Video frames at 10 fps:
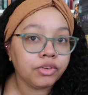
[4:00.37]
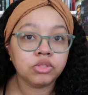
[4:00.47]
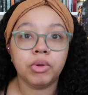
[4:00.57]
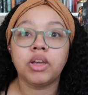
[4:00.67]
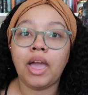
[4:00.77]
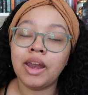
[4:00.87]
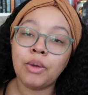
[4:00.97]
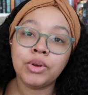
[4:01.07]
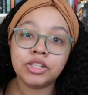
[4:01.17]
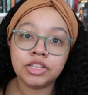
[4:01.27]
the first book and
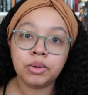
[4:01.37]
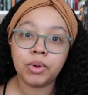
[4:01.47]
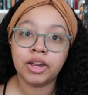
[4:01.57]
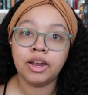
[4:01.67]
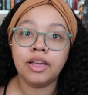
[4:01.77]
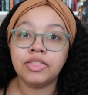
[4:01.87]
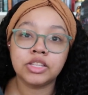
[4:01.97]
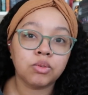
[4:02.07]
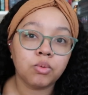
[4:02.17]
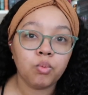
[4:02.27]
I want to see where
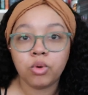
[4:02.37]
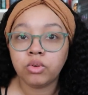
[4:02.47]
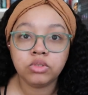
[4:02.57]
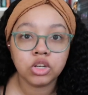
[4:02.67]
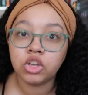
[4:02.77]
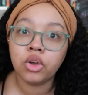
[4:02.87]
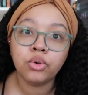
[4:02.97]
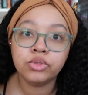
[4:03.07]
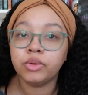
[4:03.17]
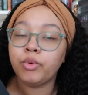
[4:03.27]
this world
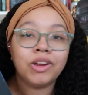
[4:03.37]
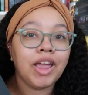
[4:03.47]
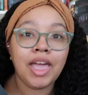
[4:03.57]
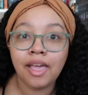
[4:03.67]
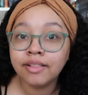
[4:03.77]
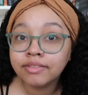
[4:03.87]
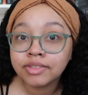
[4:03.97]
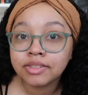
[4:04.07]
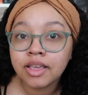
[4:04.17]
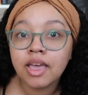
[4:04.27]
goes and where it
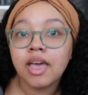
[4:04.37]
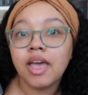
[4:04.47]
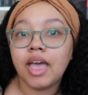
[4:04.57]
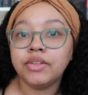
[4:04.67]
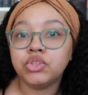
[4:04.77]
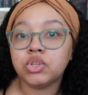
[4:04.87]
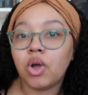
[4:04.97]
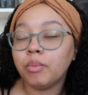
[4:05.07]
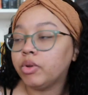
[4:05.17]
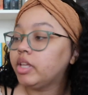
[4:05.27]
ends. And so
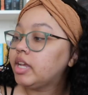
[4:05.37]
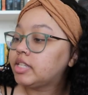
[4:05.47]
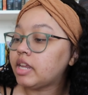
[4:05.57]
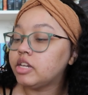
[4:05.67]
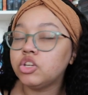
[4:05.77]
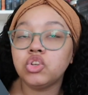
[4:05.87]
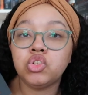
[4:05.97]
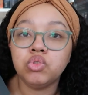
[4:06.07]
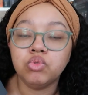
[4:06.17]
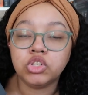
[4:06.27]
I'm really excited
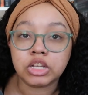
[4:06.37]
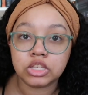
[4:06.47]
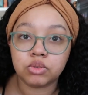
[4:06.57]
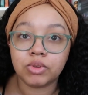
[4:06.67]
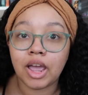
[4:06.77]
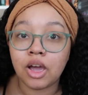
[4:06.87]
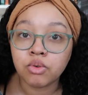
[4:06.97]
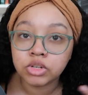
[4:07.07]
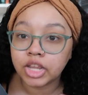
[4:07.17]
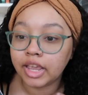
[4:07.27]
to check this one
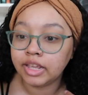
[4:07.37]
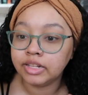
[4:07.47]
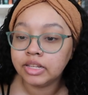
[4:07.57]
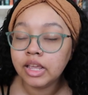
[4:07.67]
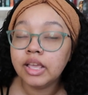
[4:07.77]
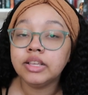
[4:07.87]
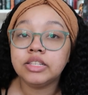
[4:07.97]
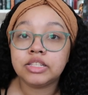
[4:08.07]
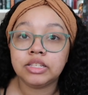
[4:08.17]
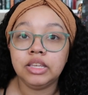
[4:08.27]
out and
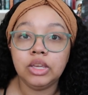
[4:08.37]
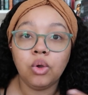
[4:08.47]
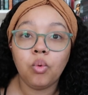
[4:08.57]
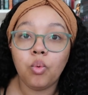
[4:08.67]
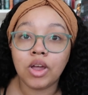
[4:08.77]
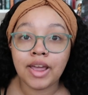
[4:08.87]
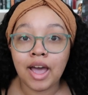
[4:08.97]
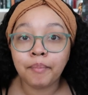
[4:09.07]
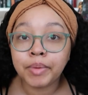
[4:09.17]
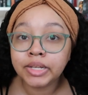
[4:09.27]
see what
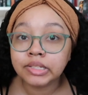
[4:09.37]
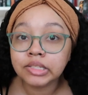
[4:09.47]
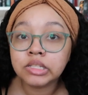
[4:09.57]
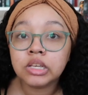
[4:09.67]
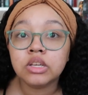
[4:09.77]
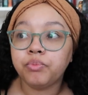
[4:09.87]
happens.